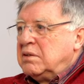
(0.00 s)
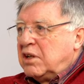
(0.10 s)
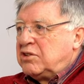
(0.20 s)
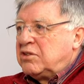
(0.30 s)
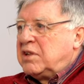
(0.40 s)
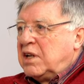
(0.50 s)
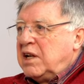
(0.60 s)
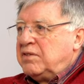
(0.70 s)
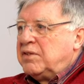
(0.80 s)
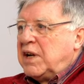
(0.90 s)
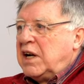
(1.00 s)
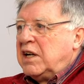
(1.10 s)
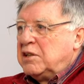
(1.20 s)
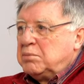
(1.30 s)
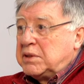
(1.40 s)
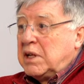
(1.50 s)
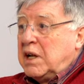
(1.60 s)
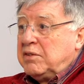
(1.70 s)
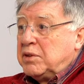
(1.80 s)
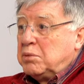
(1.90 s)
not just the life of Ireland, but the
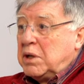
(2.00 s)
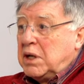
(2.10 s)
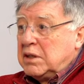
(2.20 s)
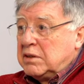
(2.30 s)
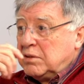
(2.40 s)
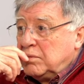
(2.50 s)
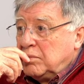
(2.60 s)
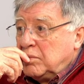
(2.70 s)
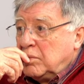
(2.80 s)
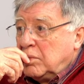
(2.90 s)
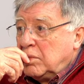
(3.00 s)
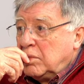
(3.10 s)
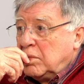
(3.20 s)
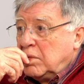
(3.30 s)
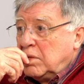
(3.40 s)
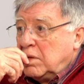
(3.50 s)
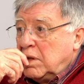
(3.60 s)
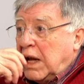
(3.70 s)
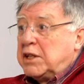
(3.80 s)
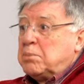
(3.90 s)
life of the world
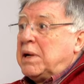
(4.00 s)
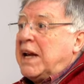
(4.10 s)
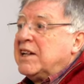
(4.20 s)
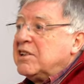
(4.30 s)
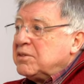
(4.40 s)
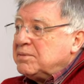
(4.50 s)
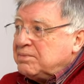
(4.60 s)
and the planet.